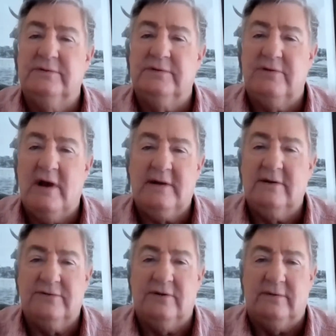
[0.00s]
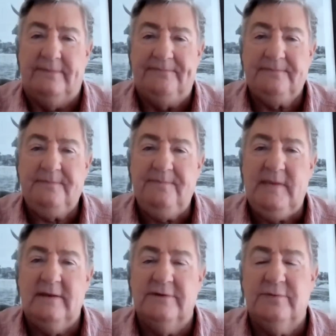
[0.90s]
was riot control.
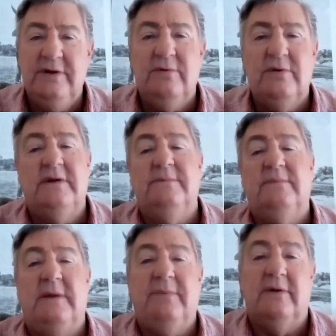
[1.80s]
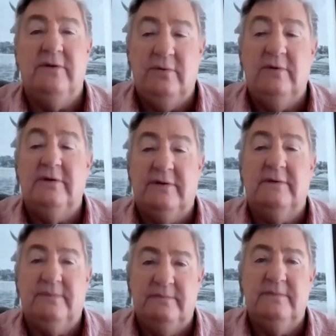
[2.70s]
Because when you were in depot, you were
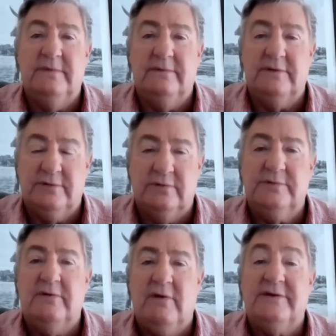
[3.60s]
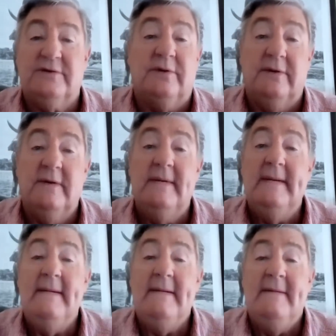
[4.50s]
the Salisbury riot squad.
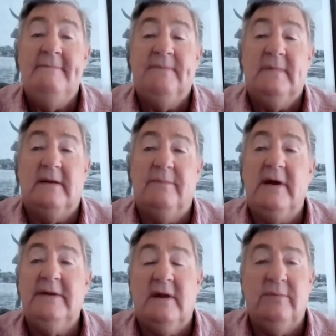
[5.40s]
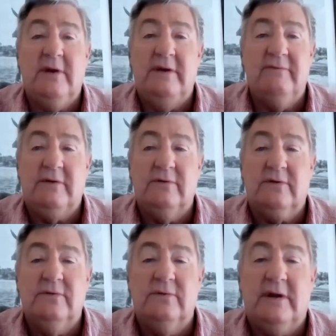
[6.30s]
And in my time, we only ever got
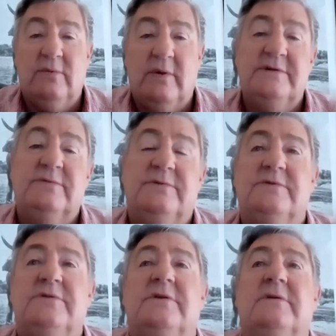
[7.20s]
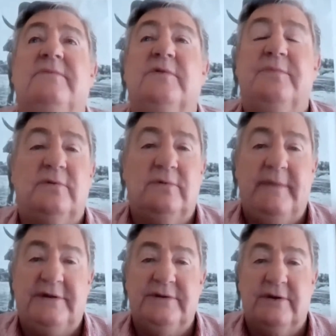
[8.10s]
called out once, which was to a football
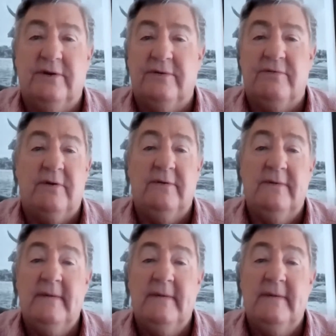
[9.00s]
match that had gone wrong.